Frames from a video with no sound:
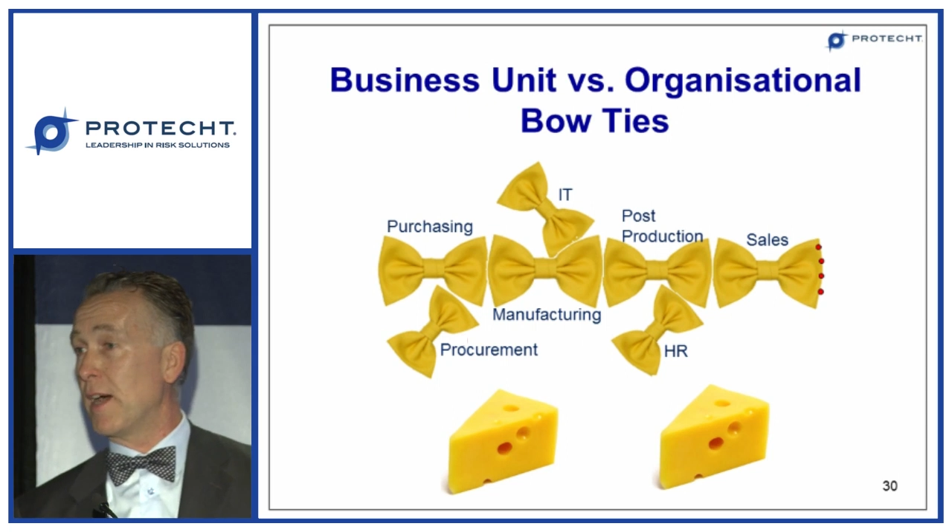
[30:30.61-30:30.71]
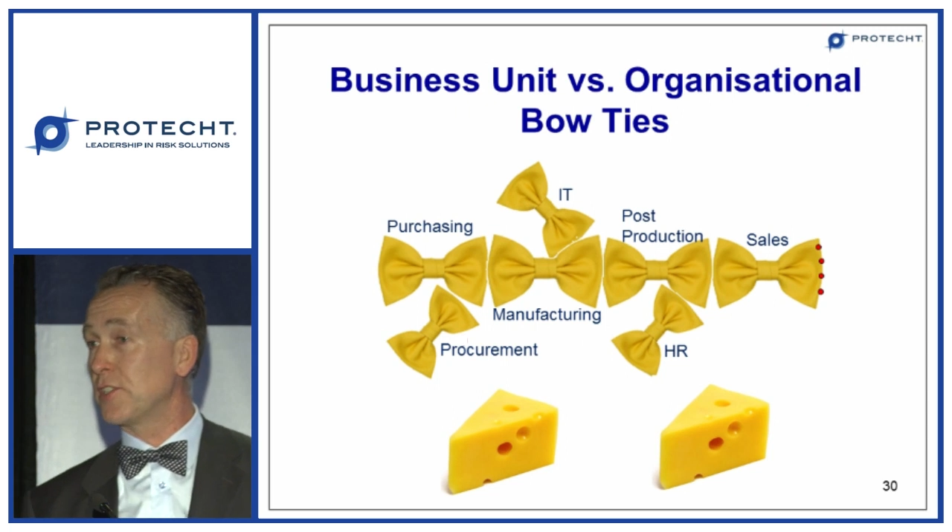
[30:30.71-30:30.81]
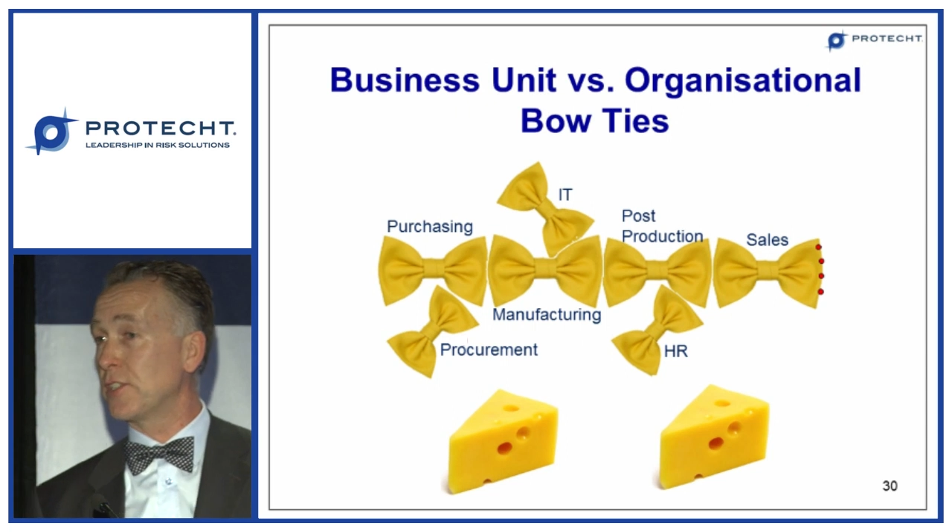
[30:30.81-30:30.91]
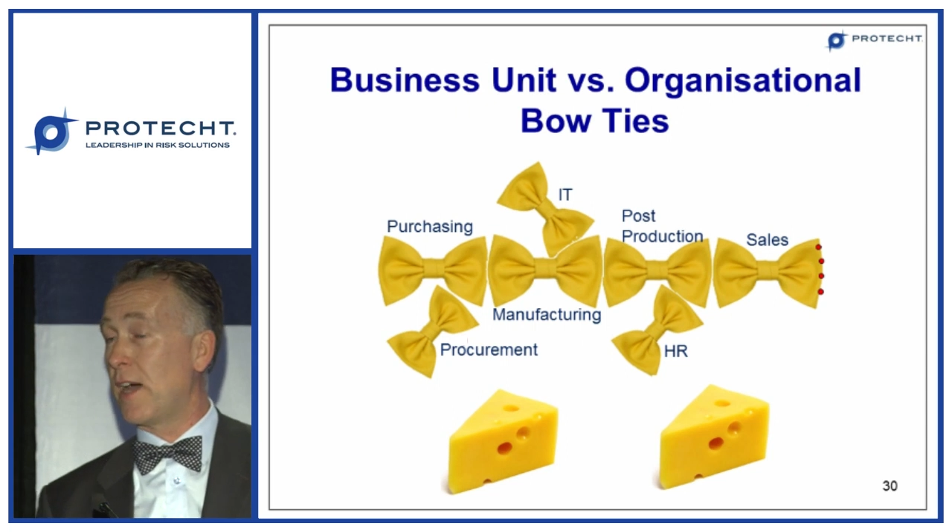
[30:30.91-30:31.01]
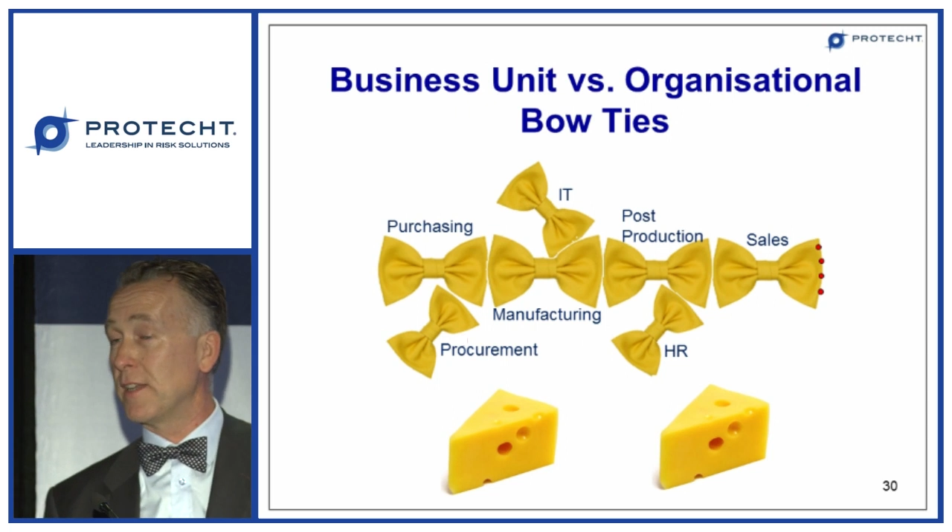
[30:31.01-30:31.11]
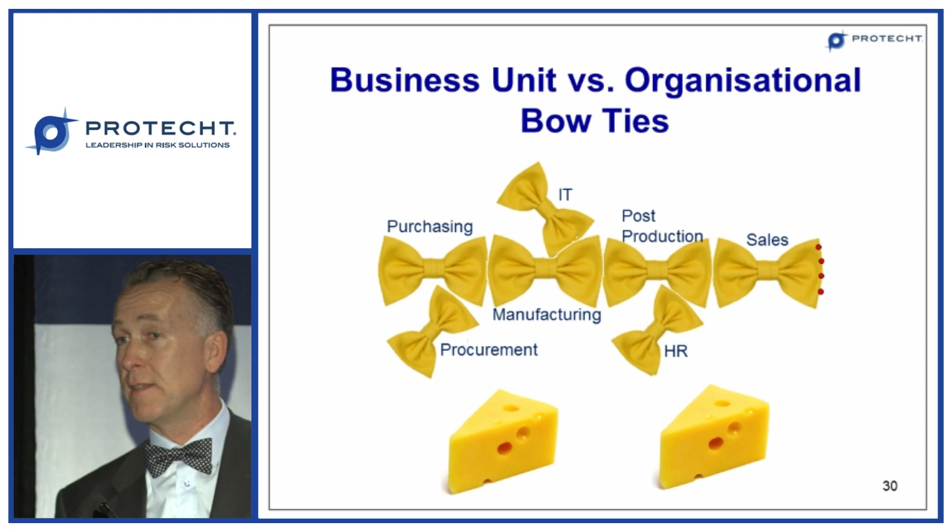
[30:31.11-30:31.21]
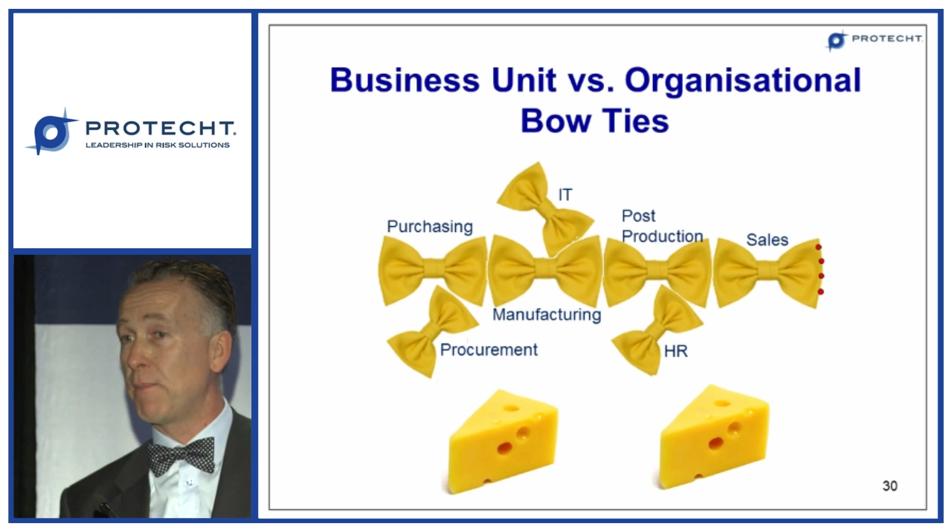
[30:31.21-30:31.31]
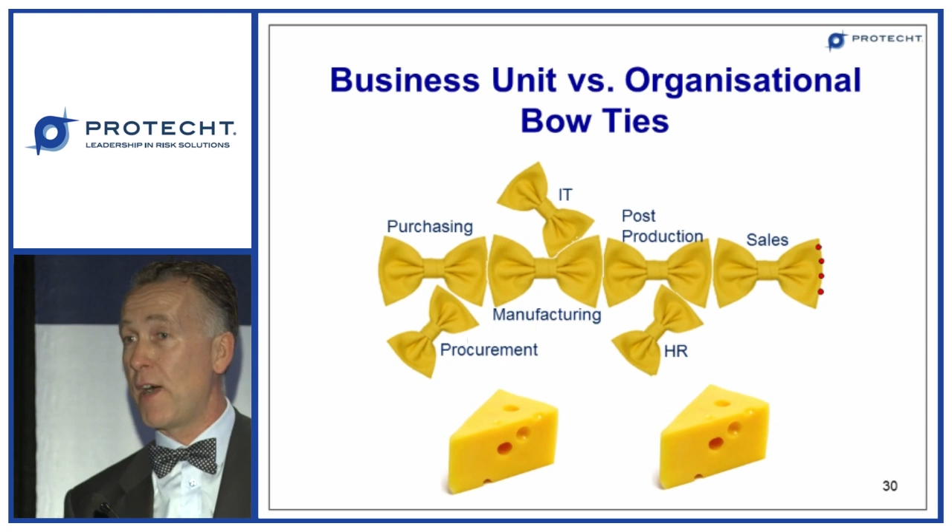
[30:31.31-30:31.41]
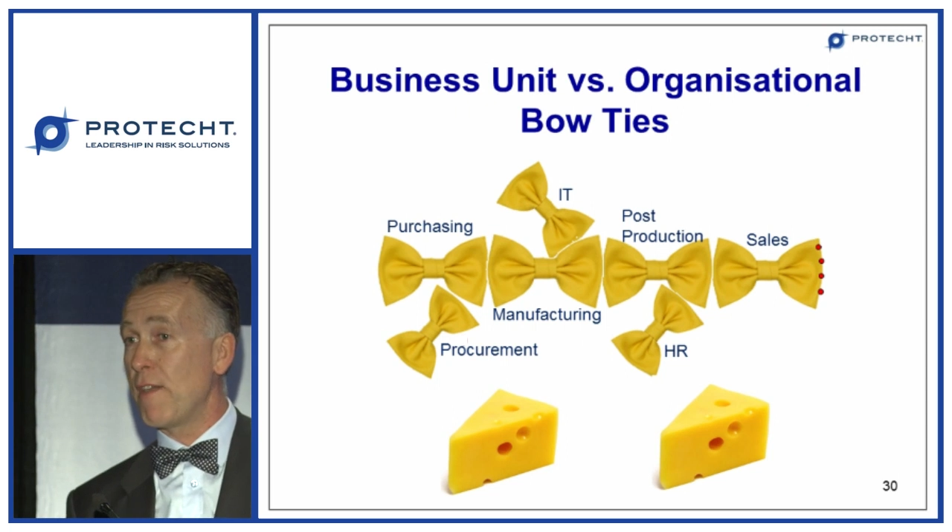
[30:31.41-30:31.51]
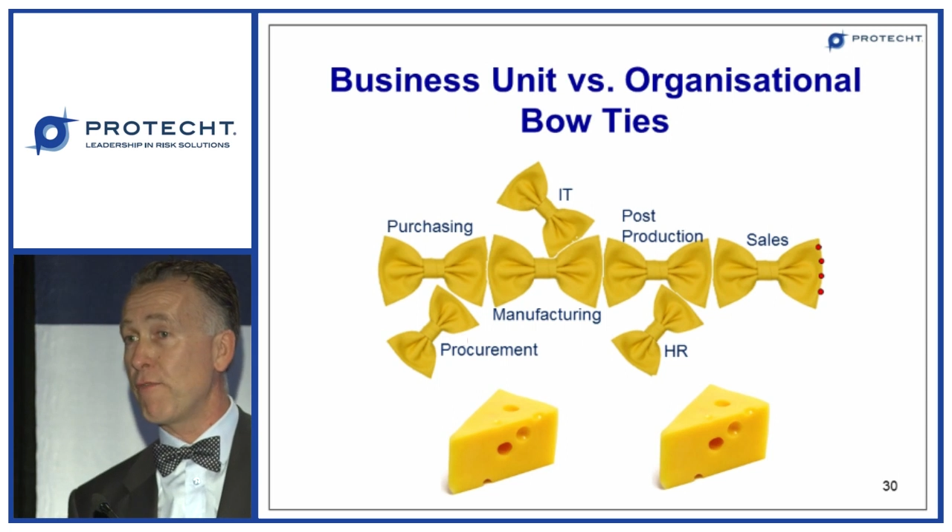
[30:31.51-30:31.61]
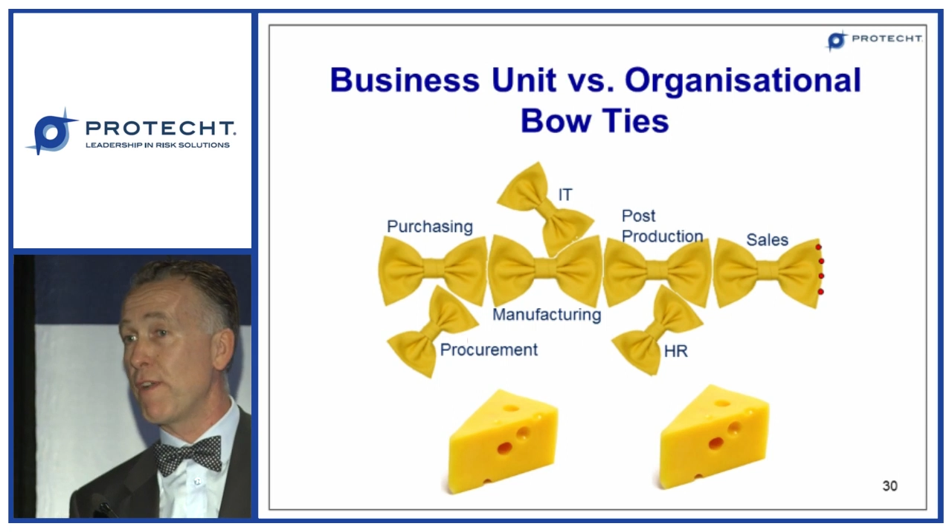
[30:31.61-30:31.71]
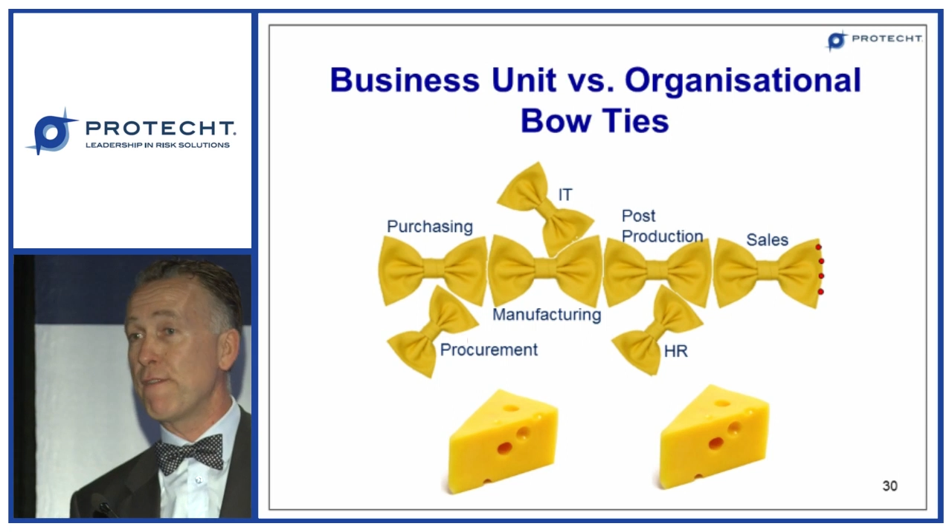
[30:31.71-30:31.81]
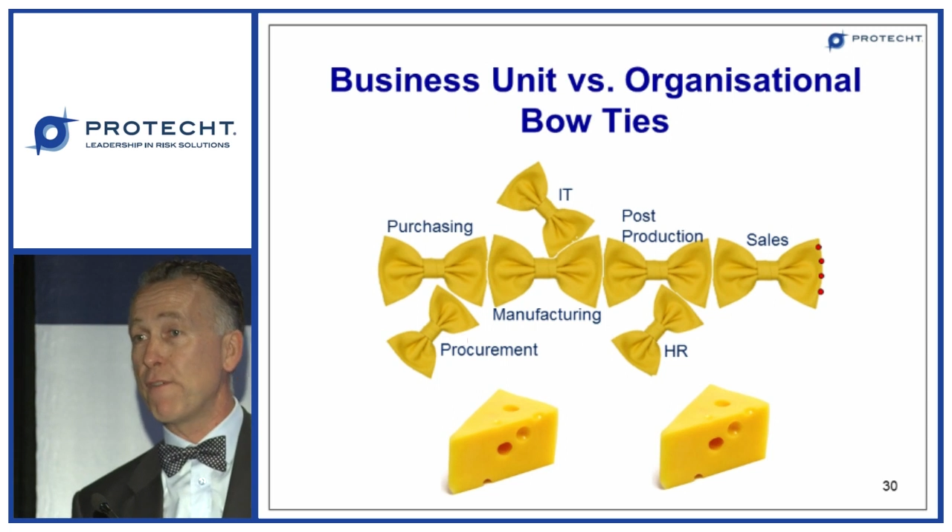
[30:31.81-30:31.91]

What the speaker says: are started by 3,